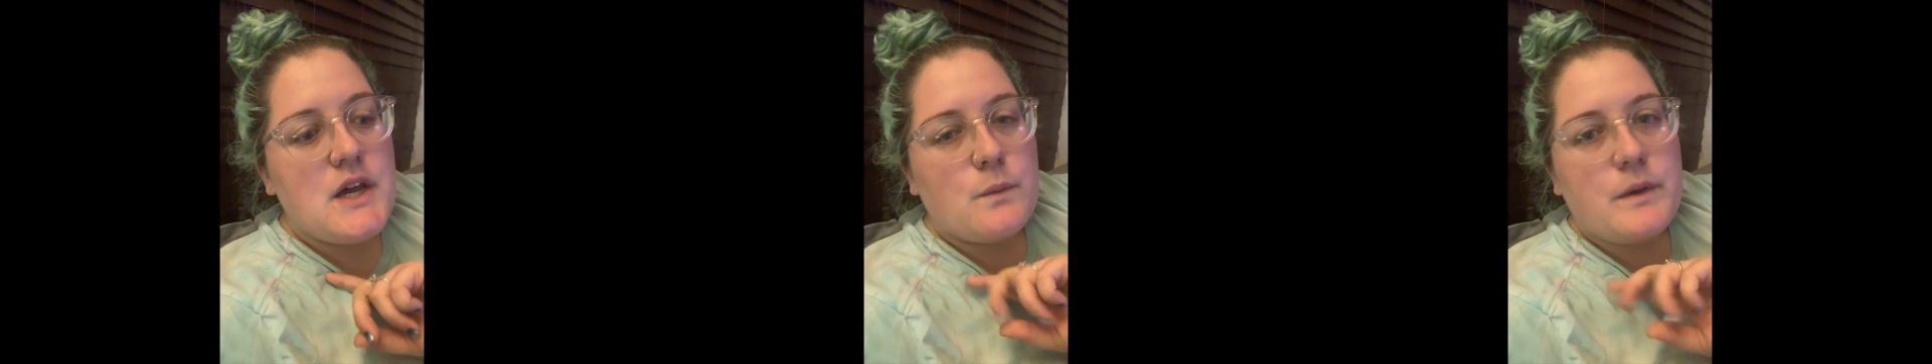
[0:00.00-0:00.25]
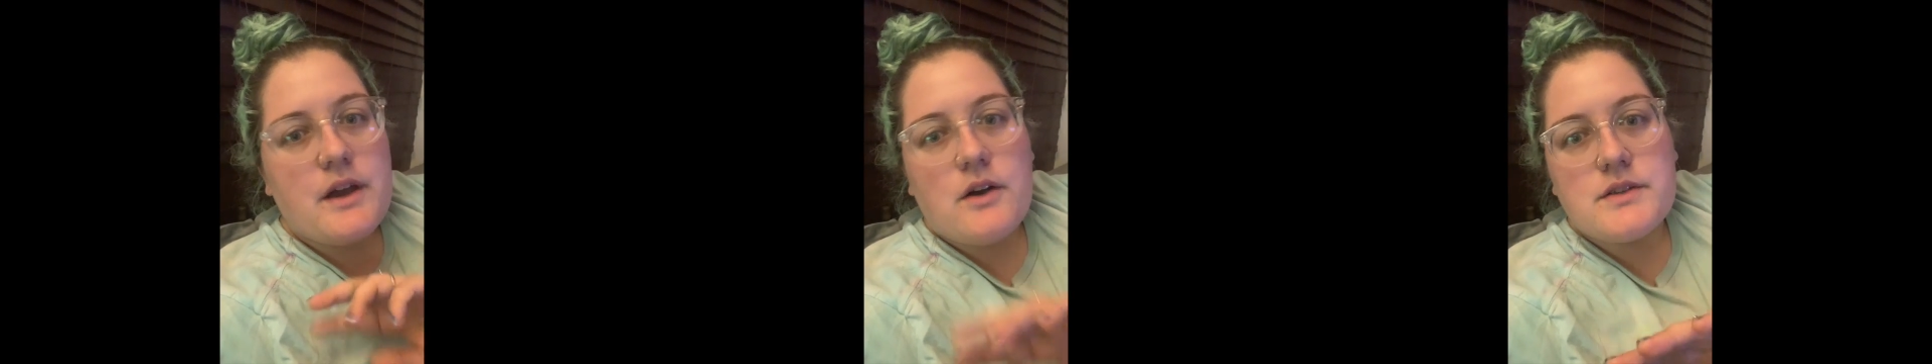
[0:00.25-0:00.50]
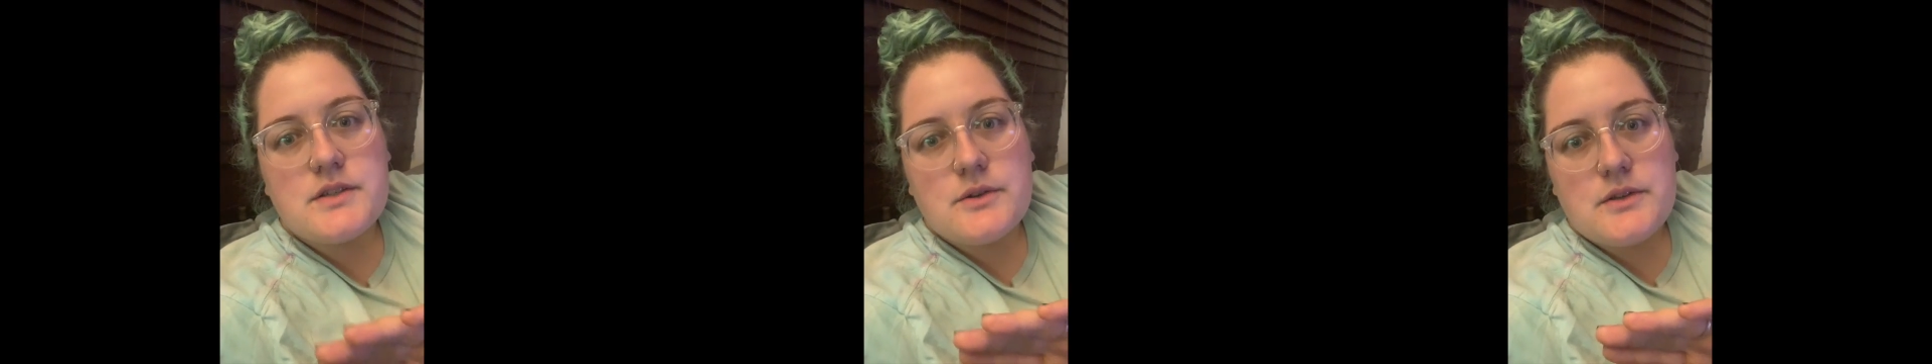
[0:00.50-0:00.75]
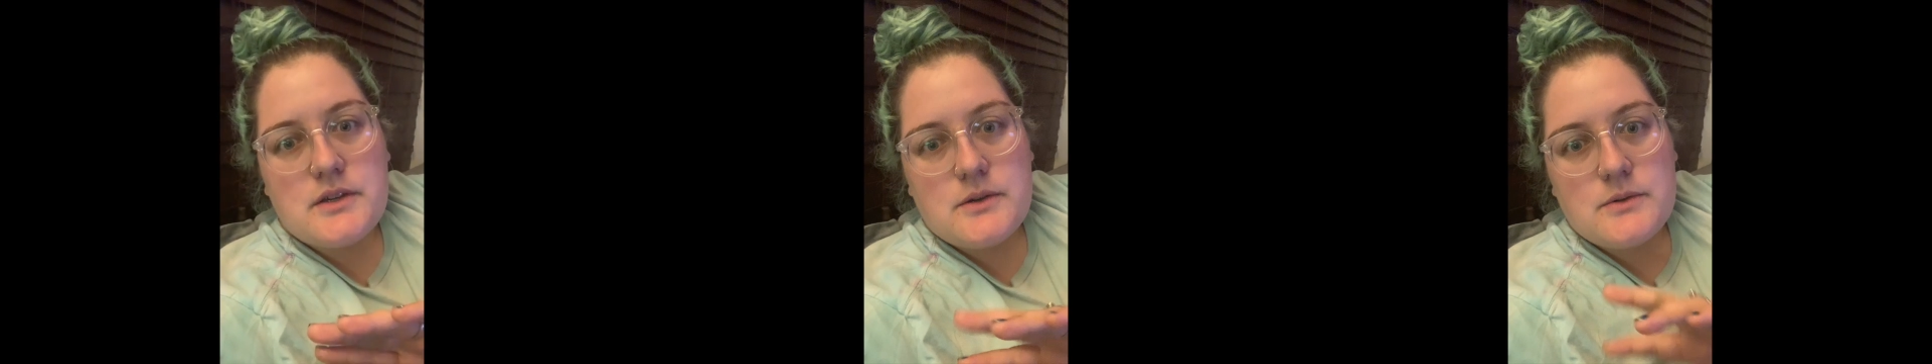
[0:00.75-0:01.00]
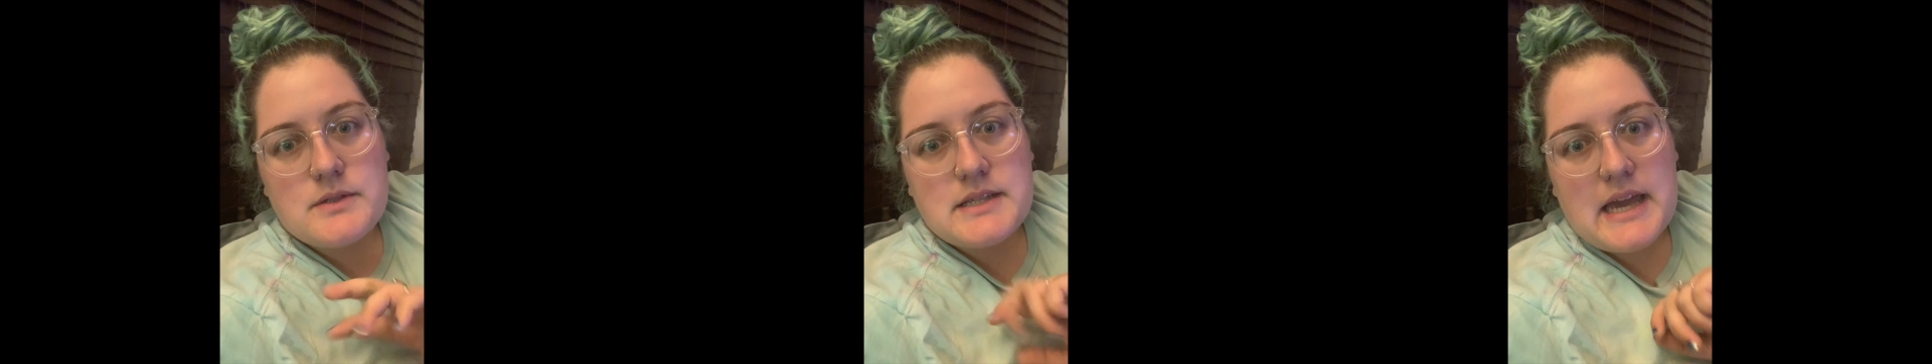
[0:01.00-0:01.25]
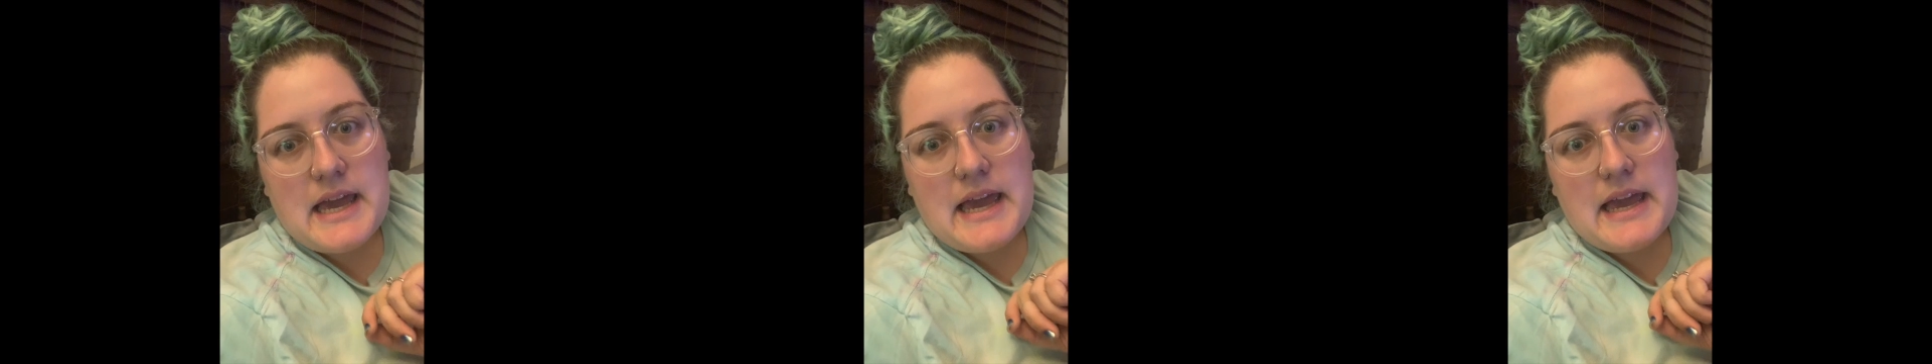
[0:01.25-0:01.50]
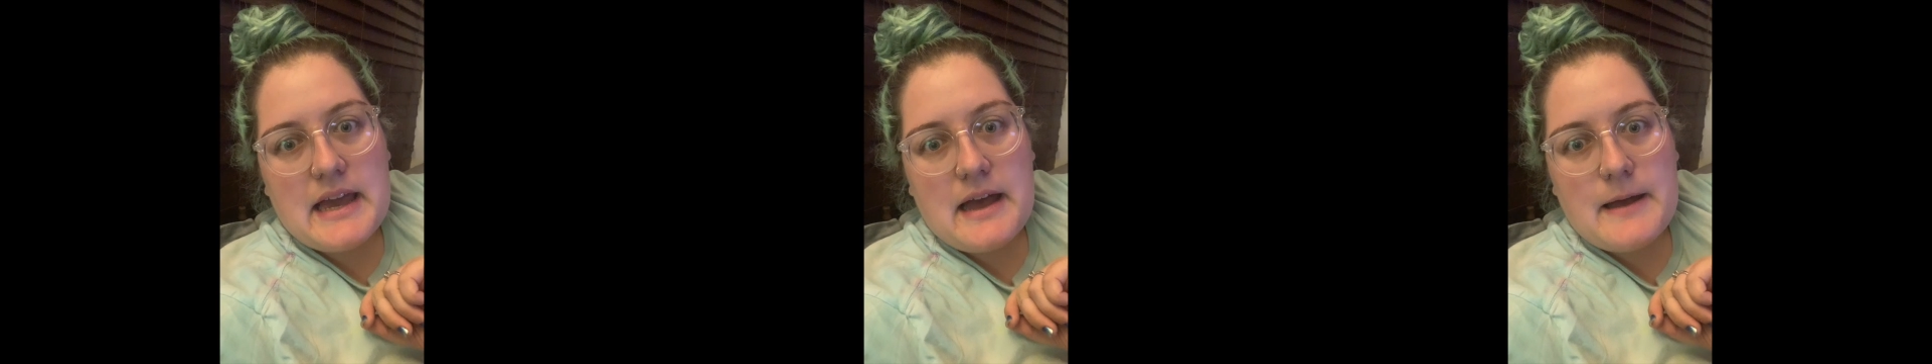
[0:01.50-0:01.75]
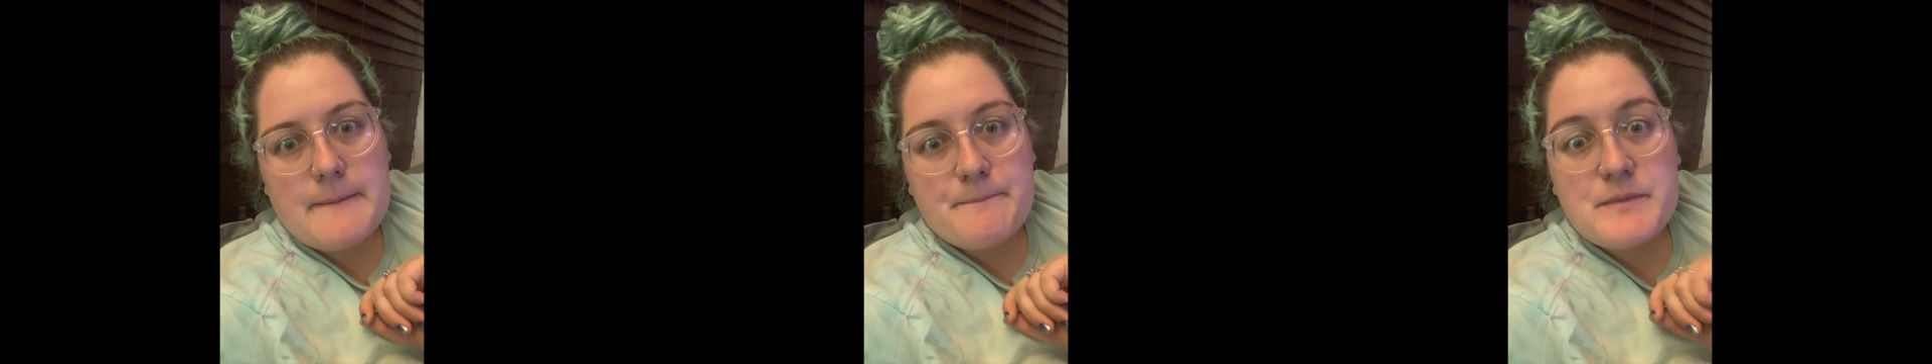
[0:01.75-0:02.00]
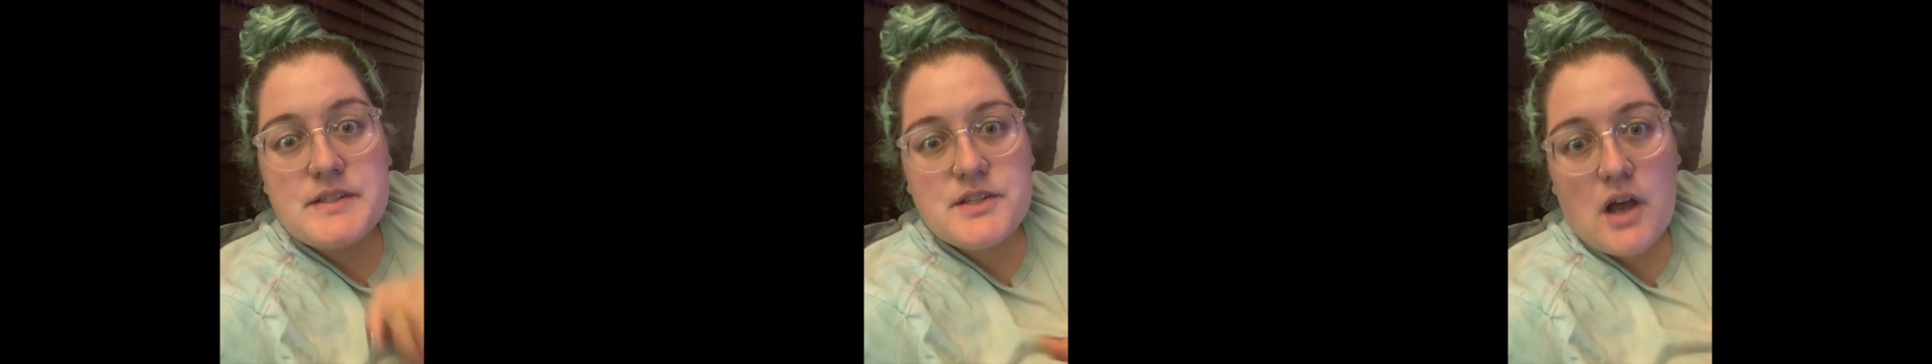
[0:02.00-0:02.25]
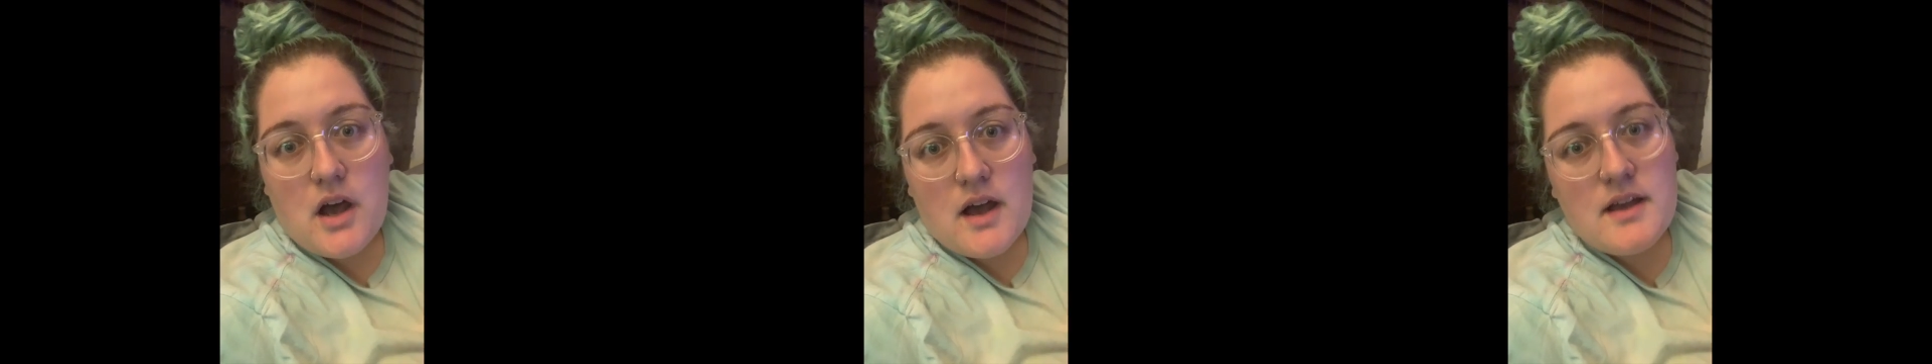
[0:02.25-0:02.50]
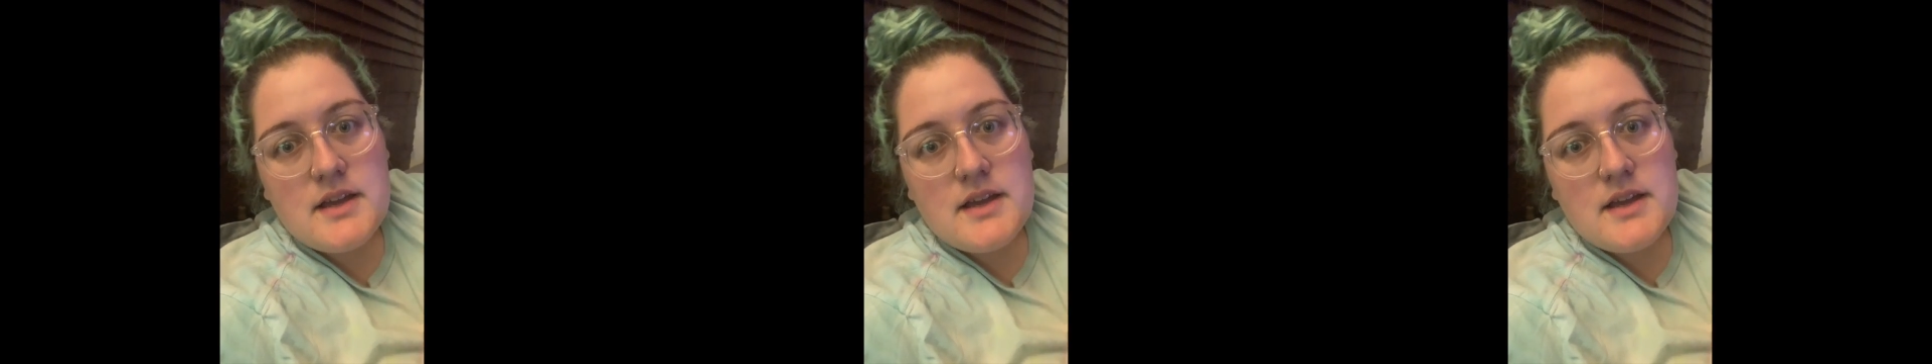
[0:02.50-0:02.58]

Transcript: We also used a um, saw